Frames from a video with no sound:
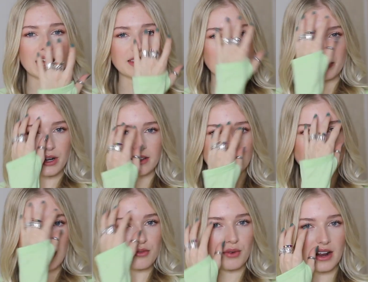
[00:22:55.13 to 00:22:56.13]
and that brings a
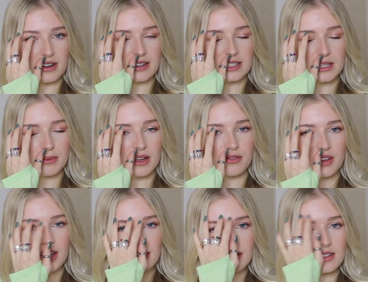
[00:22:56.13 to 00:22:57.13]
lot of redness to my
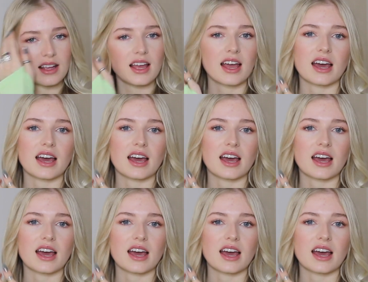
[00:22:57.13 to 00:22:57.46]
face